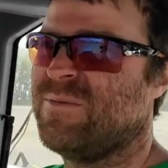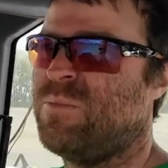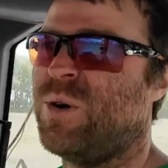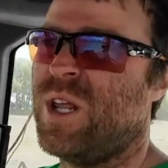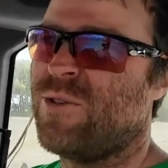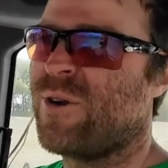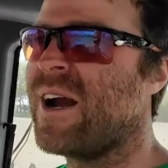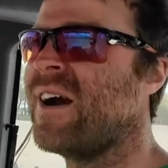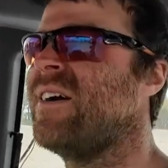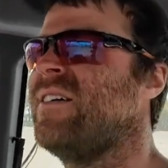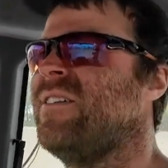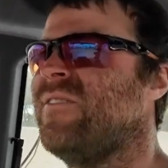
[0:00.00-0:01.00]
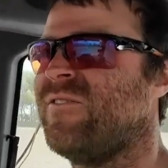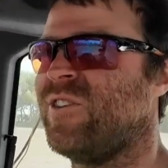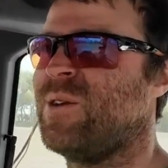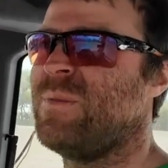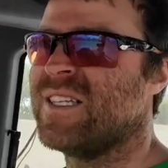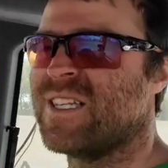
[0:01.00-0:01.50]
pretty rare for it
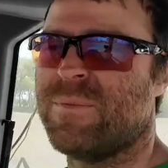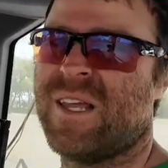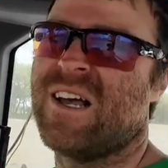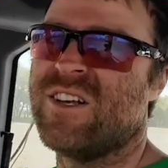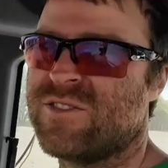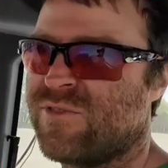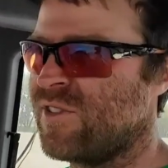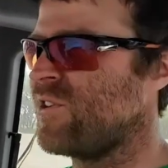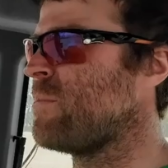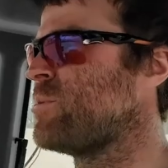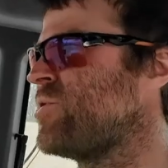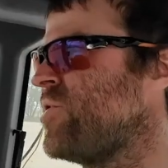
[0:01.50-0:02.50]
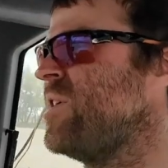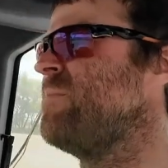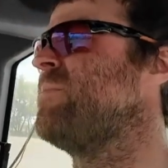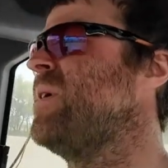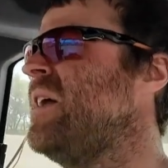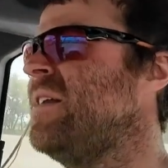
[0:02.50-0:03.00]
to be something else further
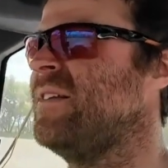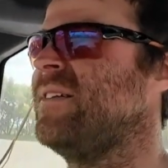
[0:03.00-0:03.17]
upstream. But